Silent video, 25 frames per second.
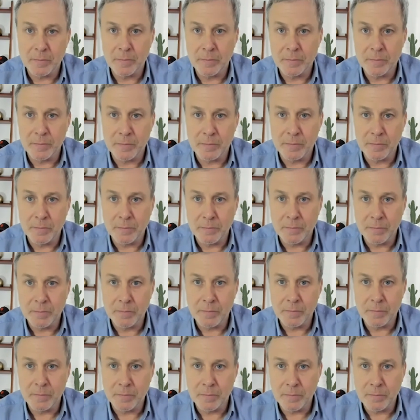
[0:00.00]

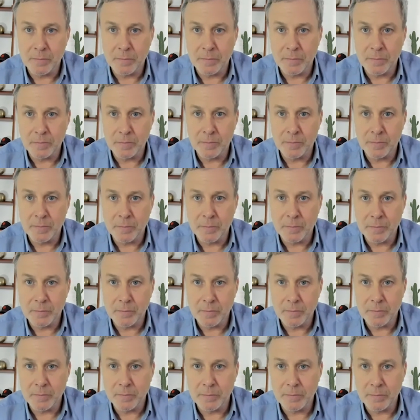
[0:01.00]

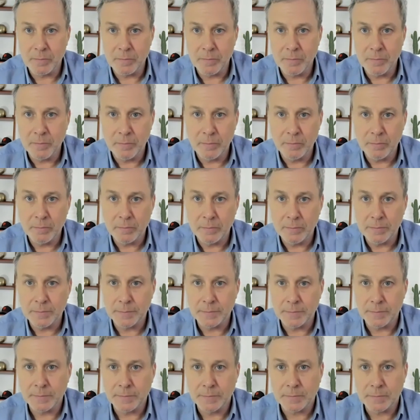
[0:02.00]

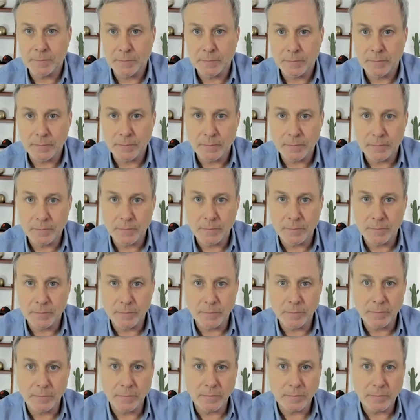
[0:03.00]

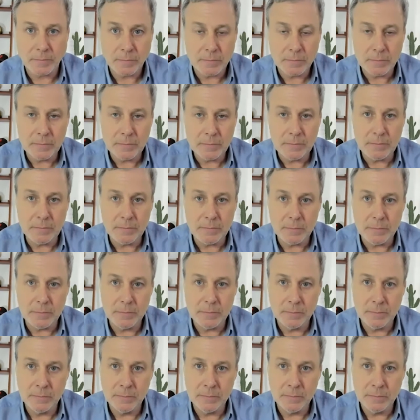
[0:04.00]

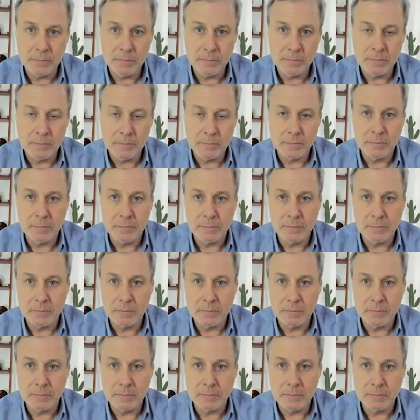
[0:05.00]
(not speaking)